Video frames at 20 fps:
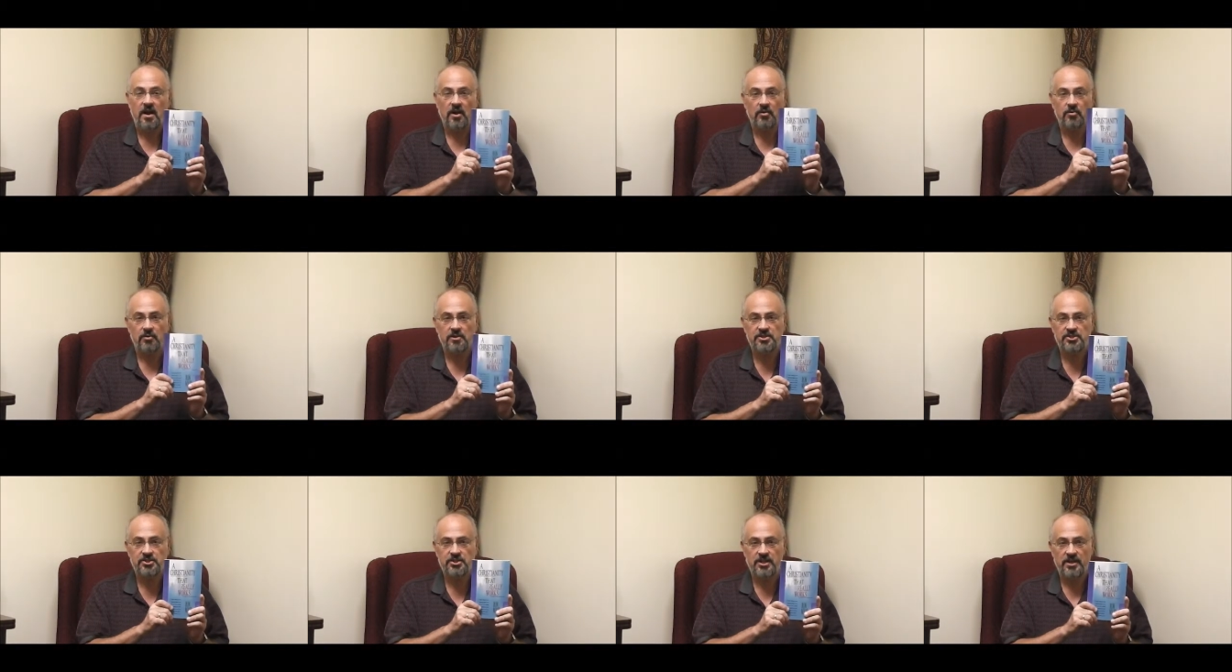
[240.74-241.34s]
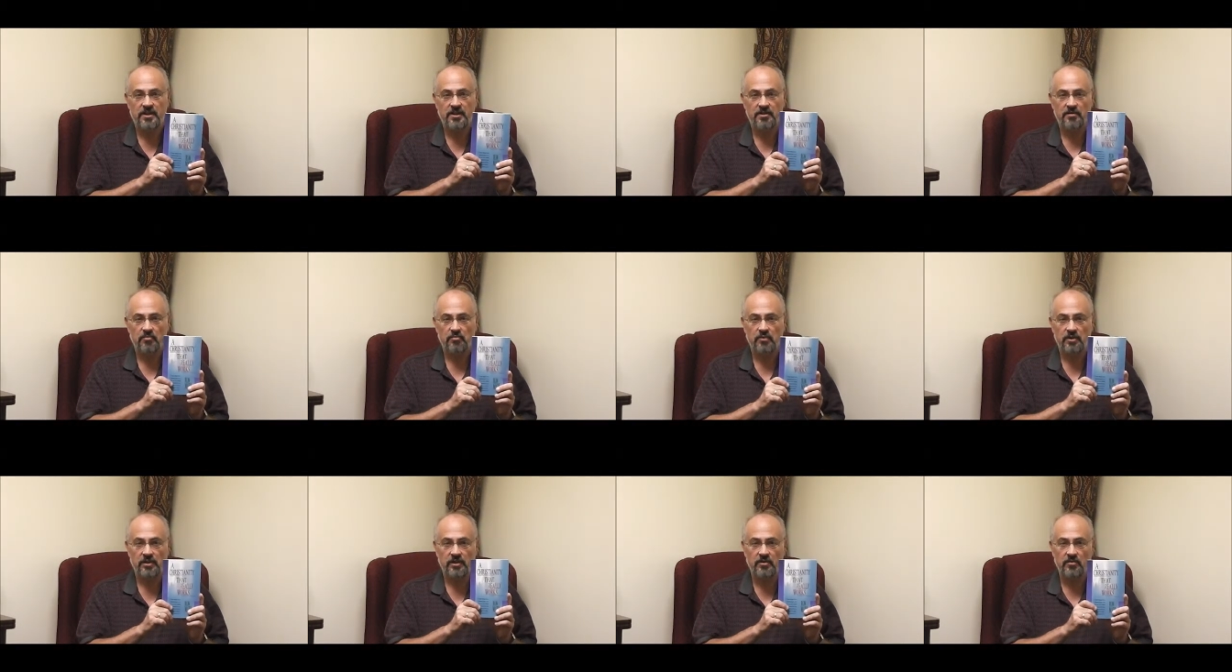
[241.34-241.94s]
A Christianity that
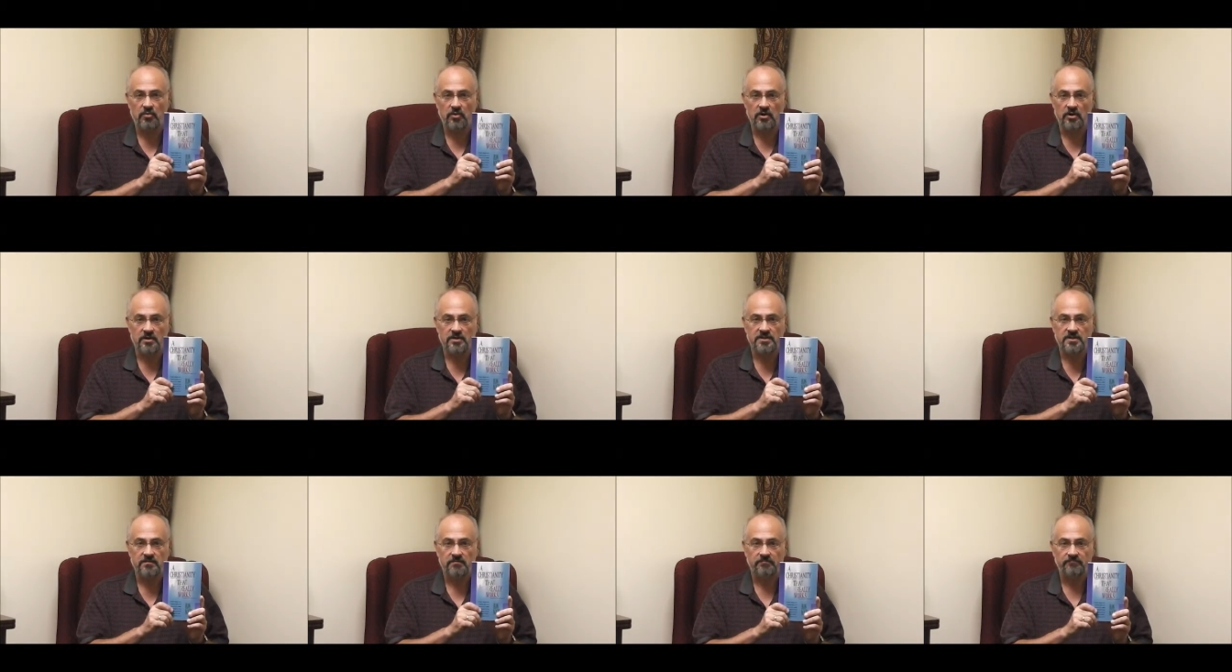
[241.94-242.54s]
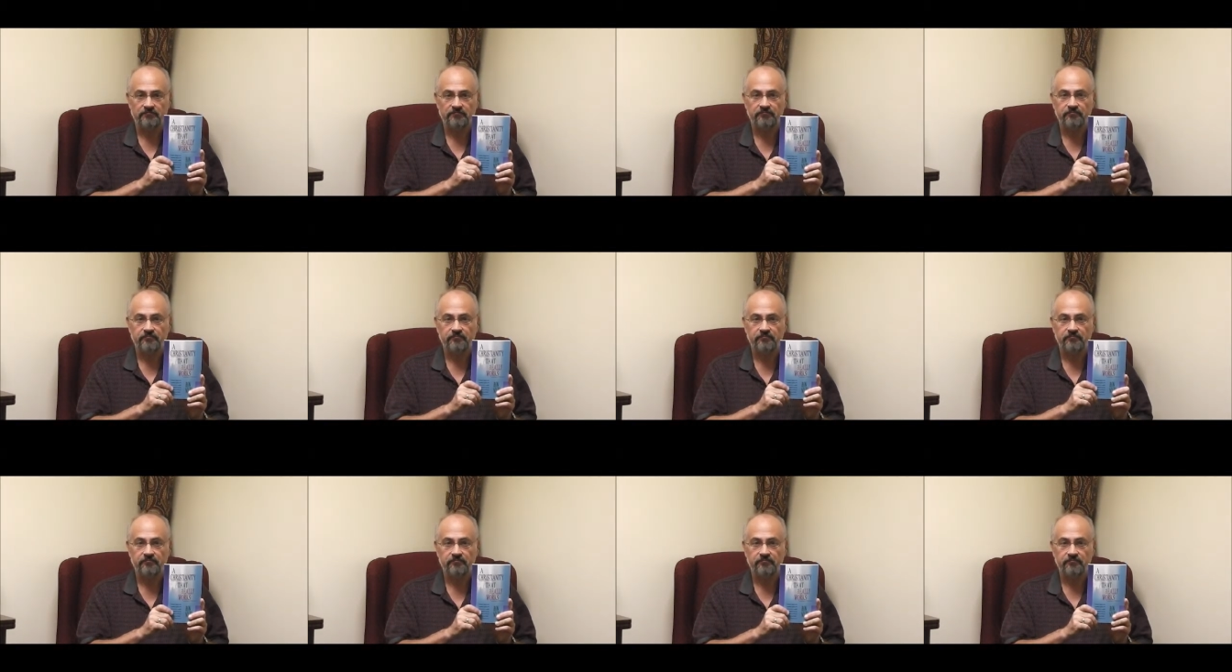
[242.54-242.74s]
really works.